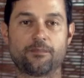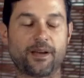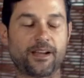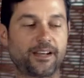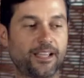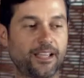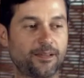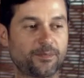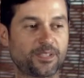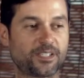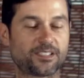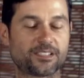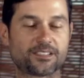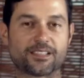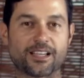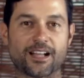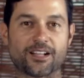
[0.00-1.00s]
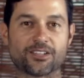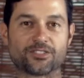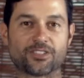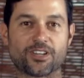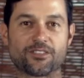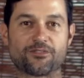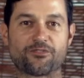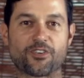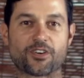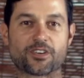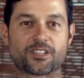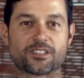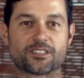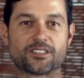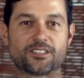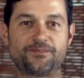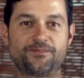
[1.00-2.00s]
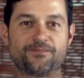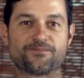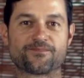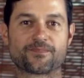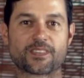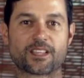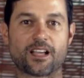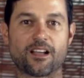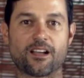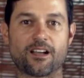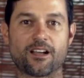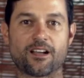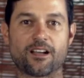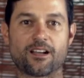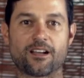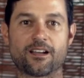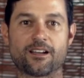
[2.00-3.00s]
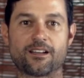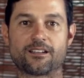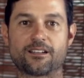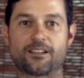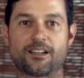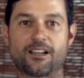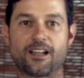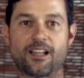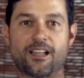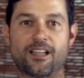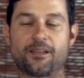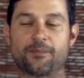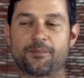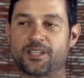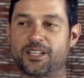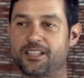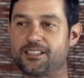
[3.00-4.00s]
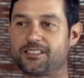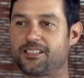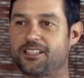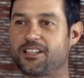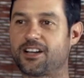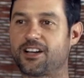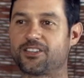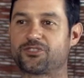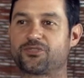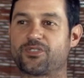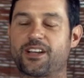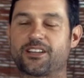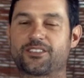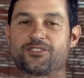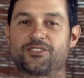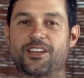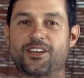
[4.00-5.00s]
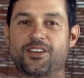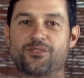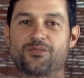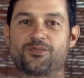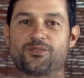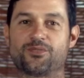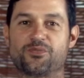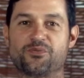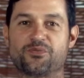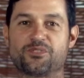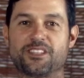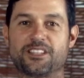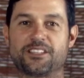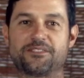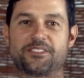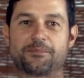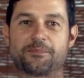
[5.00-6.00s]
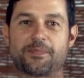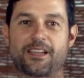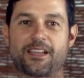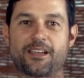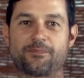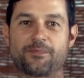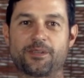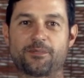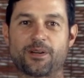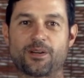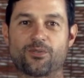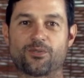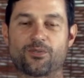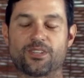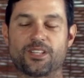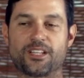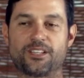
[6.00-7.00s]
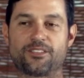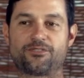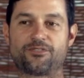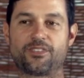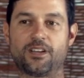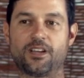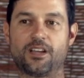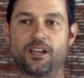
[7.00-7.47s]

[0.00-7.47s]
My name is AlJohn Farquharson. I am an AC contractor now who's lived in Miami my whole life.